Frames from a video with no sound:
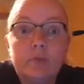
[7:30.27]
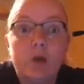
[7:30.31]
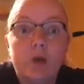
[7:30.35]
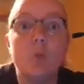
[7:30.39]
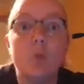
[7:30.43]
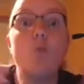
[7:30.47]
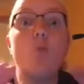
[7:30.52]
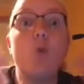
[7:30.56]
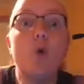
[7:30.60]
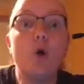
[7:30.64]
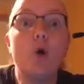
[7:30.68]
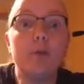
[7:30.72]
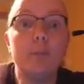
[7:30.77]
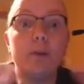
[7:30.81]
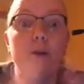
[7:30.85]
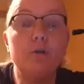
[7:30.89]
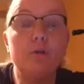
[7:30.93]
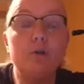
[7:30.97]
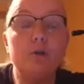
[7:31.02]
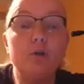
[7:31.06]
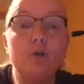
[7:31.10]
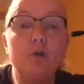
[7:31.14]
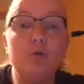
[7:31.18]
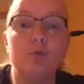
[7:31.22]
What
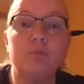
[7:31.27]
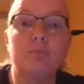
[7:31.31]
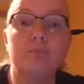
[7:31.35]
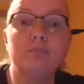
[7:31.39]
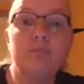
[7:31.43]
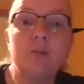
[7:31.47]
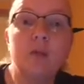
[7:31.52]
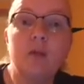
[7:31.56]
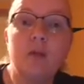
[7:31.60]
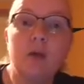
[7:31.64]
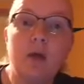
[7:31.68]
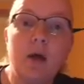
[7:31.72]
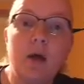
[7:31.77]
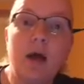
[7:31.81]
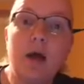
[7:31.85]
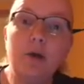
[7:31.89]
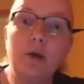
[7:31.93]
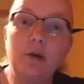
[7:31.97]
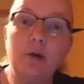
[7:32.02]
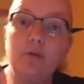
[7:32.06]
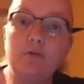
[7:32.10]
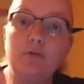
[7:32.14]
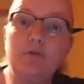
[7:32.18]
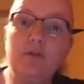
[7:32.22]
about you? How
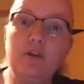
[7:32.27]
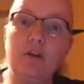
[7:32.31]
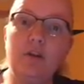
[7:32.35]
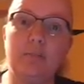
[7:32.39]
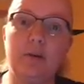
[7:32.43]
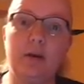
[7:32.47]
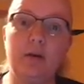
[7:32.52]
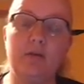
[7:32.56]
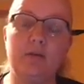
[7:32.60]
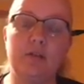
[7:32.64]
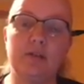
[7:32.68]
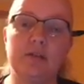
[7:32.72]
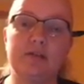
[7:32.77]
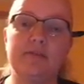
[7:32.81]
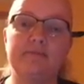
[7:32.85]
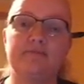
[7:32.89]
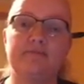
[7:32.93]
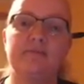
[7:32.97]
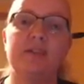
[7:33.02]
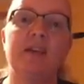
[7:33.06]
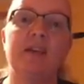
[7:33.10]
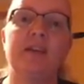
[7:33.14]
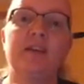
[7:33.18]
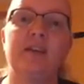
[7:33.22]
do you feel about this?
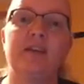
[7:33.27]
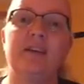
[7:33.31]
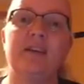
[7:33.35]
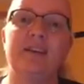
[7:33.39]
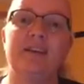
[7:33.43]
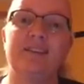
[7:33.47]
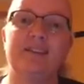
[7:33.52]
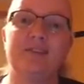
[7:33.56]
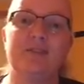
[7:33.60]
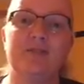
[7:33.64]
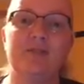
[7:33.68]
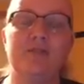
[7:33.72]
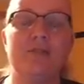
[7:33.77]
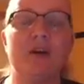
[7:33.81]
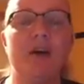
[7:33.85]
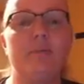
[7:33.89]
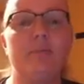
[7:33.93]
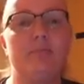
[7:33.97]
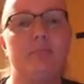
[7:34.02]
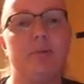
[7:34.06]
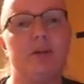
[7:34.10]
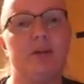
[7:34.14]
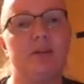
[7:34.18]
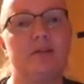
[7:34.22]
So
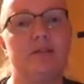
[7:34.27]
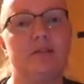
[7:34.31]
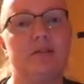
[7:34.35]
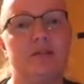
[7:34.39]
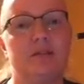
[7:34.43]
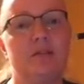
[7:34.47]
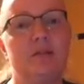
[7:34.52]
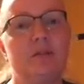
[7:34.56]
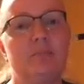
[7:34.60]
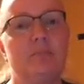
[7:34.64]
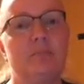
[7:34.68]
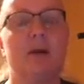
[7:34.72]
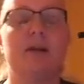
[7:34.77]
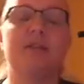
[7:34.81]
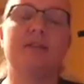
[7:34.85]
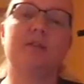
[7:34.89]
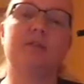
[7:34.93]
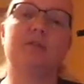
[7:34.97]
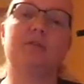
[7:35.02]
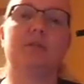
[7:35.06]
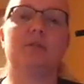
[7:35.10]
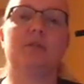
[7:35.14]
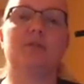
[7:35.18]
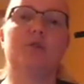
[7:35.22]
that person, my
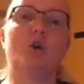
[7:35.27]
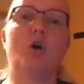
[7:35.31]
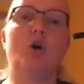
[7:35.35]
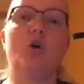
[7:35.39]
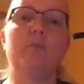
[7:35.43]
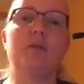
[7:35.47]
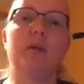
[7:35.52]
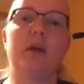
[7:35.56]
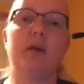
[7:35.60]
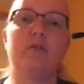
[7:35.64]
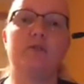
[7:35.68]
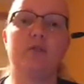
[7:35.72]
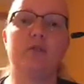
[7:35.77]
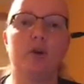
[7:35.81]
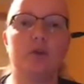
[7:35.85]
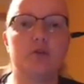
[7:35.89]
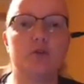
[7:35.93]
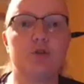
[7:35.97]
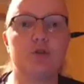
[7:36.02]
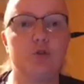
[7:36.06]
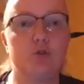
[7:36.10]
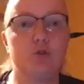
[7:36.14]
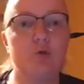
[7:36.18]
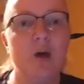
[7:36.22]
doctor's told me I've got
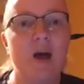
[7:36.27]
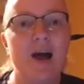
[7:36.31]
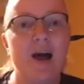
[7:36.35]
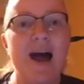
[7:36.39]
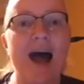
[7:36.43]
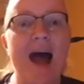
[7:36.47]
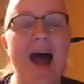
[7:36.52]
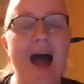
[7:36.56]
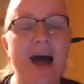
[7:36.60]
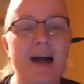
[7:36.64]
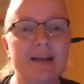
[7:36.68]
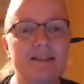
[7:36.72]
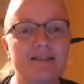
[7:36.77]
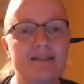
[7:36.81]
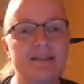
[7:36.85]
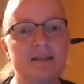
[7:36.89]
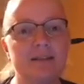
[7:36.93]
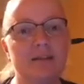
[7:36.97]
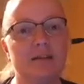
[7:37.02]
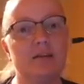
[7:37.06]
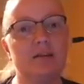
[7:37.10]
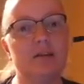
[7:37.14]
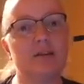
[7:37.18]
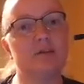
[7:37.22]
to,
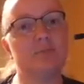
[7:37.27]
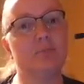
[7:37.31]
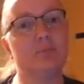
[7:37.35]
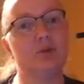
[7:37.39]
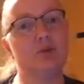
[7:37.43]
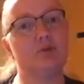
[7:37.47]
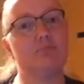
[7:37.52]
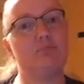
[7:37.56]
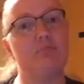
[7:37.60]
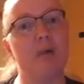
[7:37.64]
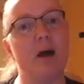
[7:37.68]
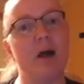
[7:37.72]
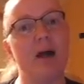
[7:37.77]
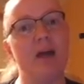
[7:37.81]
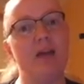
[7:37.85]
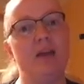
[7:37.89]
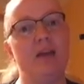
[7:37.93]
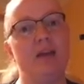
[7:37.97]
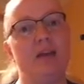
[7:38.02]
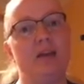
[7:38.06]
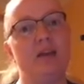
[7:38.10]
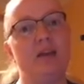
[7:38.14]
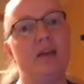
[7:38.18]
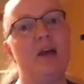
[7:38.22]
hasn't got as much
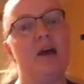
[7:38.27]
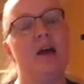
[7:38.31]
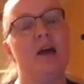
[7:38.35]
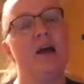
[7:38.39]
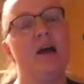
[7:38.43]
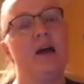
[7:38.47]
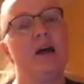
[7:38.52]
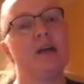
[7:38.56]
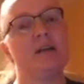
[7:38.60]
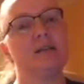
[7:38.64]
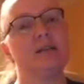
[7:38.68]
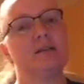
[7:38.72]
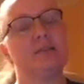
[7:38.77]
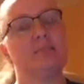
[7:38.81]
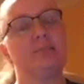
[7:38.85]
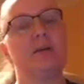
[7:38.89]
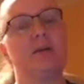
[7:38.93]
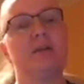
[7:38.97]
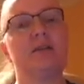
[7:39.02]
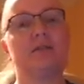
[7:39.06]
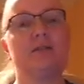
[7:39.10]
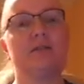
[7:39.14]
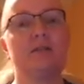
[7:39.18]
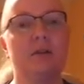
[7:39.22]
buy-in as the
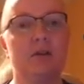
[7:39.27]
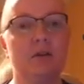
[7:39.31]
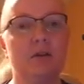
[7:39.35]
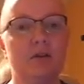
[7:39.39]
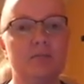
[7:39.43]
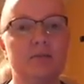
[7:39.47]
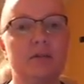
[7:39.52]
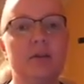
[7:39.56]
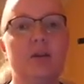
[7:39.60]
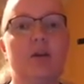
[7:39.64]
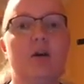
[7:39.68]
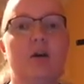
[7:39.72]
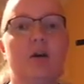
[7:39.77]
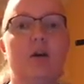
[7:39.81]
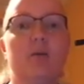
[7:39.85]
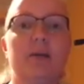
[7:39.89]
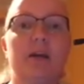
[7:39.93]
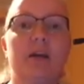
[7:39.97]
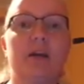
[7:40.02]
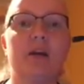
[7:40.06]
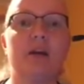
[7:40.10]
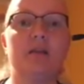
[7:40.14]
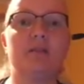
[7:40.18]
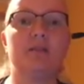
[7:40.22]
person that comes along
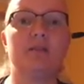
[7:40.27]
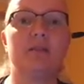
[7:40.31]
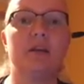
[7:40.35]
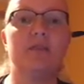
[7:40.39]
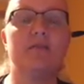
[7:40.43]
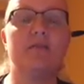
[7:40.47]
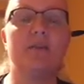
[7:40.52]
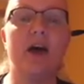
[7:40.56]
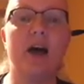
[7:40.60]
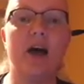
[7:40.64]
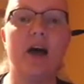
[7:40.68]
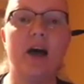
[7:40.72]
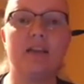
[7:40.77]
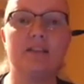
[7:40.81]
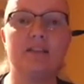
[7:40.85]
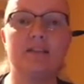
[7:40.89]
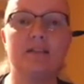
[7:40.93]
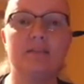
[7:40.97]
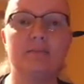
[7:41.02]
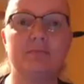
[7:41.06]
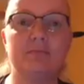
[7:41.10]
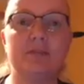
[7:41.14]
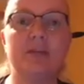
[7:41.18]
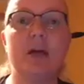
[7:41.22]
because they've had
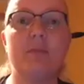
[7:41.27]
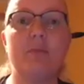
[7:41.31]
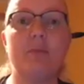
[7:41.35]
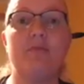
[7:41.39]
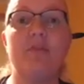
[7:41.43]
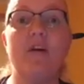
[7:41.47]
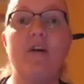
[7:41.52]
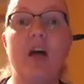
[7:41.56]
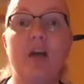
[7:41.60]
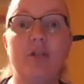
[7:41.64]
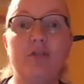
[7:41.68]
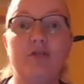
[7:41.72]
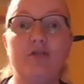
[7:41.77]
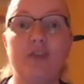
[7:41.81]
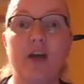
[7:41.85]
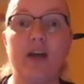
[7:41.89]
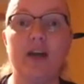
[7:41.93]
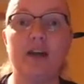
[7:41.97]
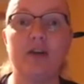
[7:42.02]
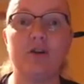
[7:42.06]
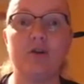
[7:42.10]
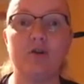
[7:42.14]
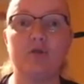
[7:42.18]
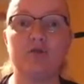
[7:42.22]
some type of health
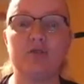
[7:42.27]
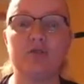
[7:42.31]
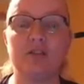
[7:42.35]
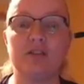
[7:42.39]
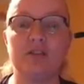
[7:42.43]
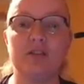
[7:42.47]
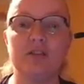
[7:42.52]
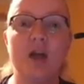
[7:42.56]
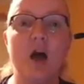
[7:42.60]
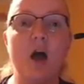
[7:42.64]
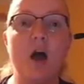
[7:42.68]
diagnosis,